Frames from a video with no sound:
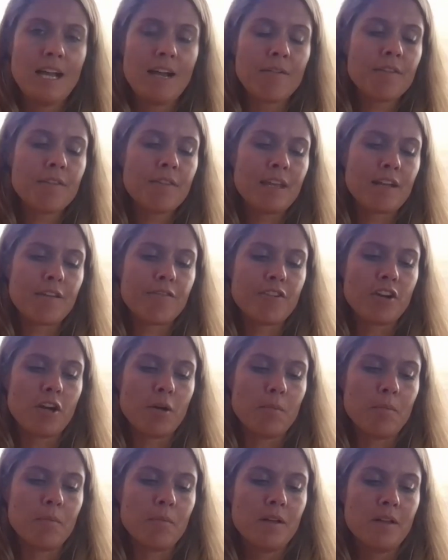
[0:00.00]
Everything
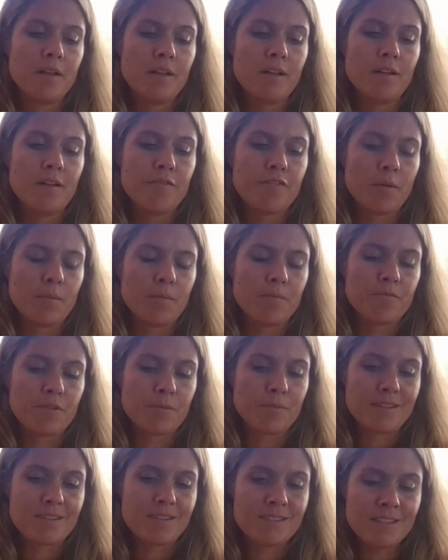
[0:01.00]
from
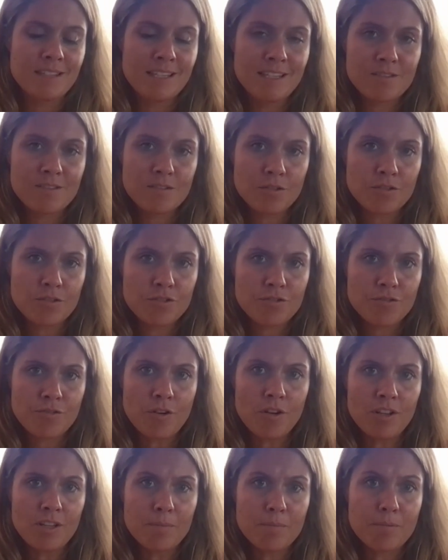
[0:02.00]
disease
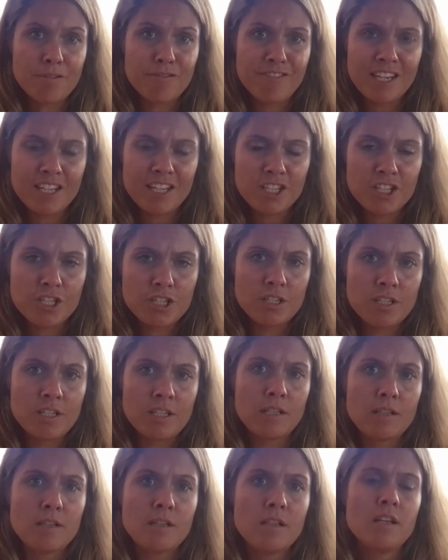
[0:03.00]
control and
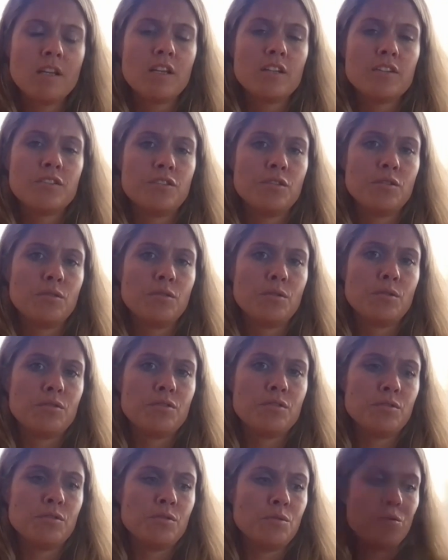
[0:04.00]
prevention
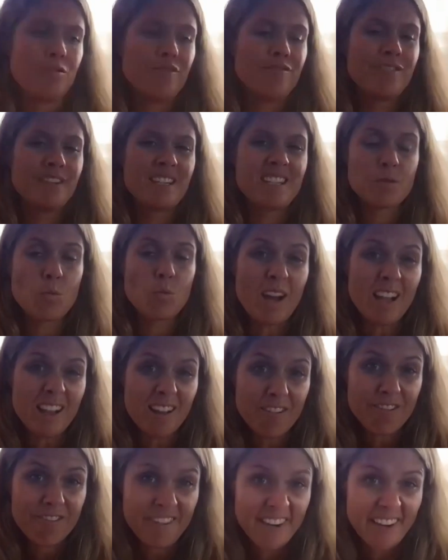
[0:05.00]
to fish
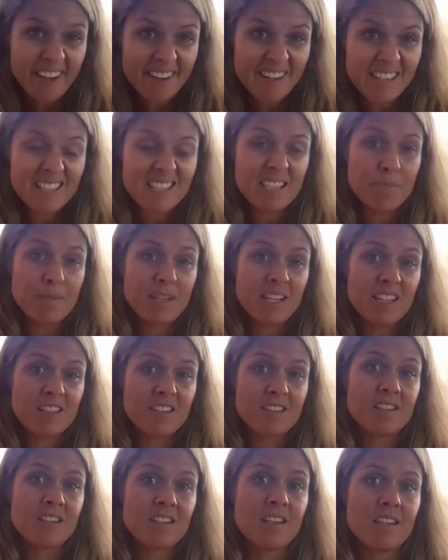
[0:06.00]
welfare, as I
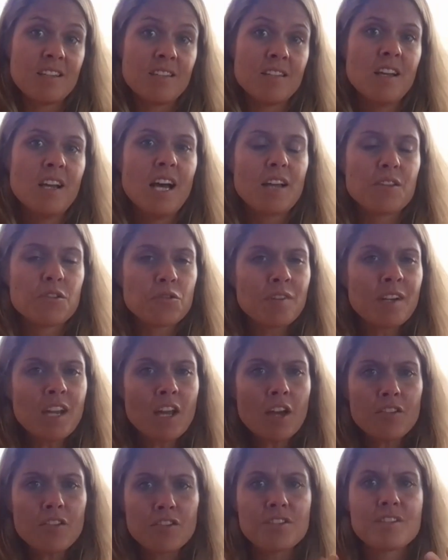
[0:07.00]
mentioned, and to
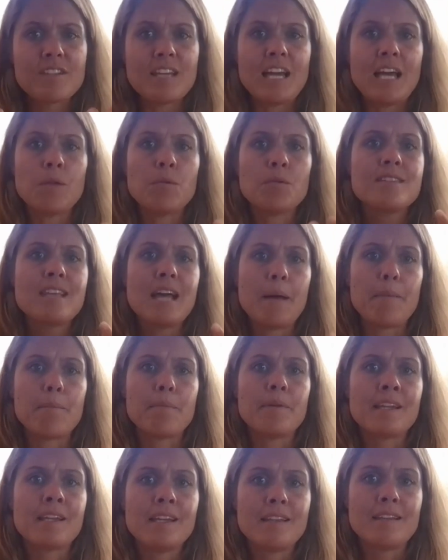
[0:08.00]
really understand what's
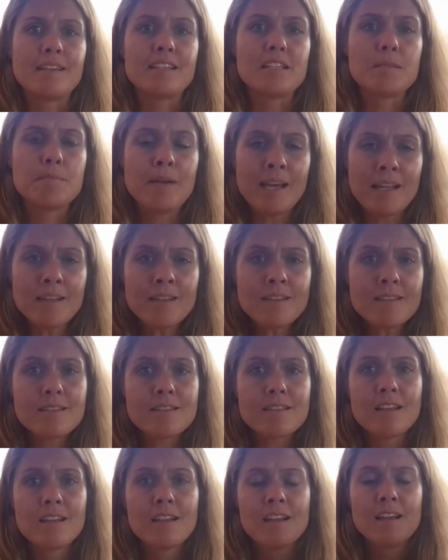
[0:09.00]
happening in these
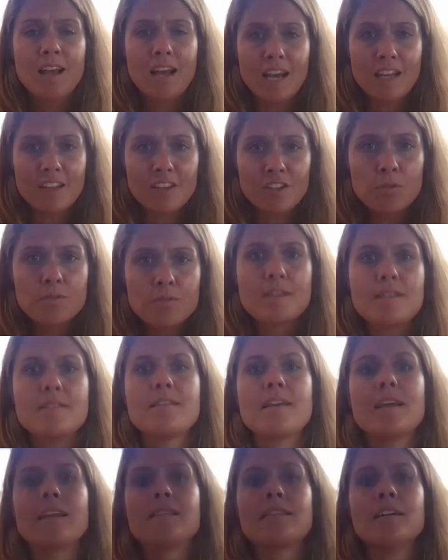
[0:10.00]
pens and use that
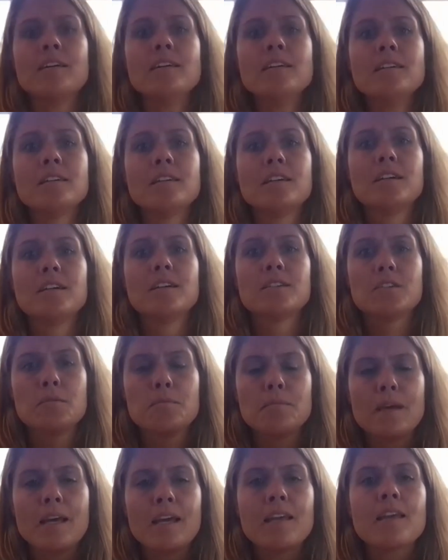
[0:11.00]
data
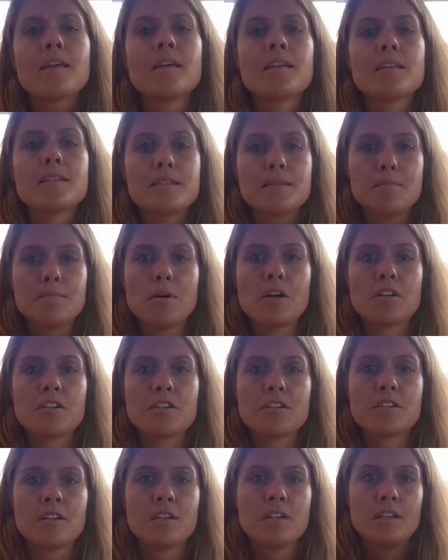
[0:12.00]
to make
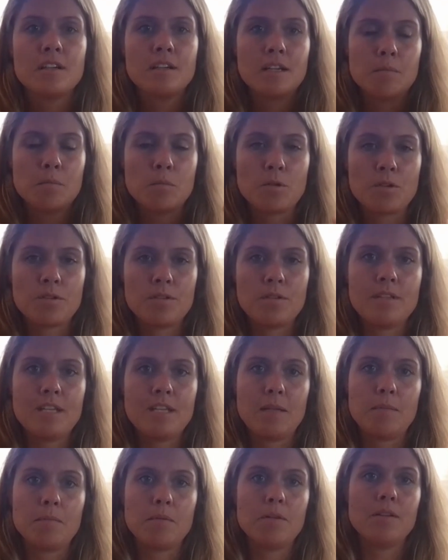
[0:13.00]
smarter, more
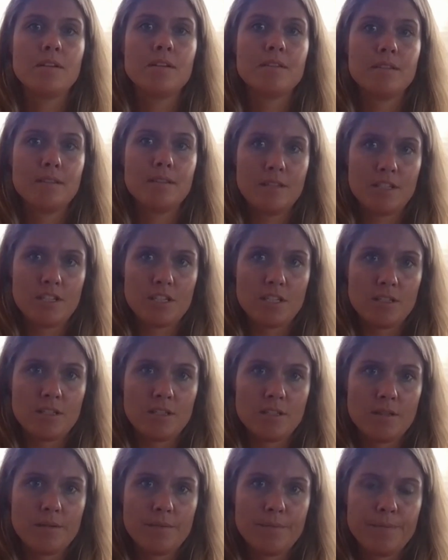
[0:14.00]
sustainable
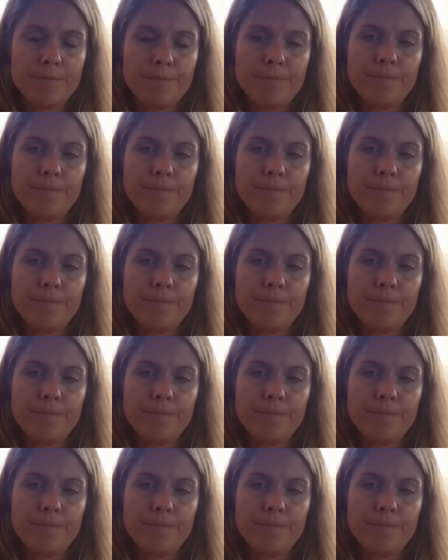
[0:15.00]
decisions.